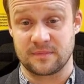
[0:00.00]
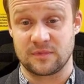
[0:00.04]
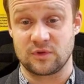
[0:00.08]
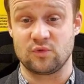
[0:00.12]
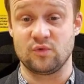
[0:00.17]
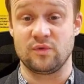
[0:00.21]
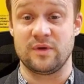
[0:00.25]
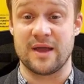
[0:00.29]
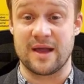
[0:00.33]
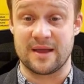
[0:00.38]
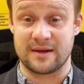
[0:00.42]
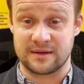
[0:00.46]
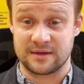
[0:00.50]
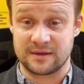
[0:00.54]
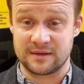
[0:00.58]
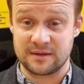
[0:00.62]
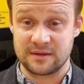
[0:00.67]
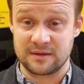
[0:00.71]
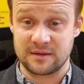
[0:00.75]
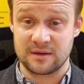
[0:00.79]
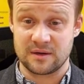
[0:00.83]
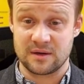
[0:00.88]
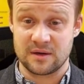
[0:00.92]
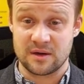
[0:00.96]

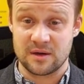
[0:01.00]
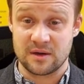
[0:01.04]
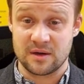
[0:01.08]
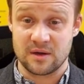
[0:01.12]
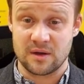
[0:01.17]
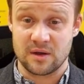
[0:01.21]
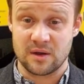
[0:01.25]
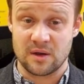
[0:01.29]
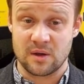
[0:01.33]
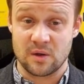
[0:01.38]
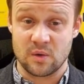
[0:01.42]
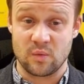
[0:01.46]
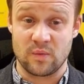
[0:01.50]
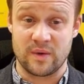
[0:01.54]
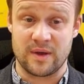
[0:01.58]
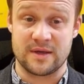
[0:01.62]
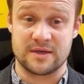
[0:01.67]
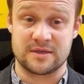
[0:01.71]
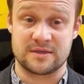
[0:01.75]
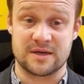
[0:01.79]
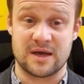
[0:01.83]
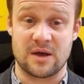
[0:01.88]
Together with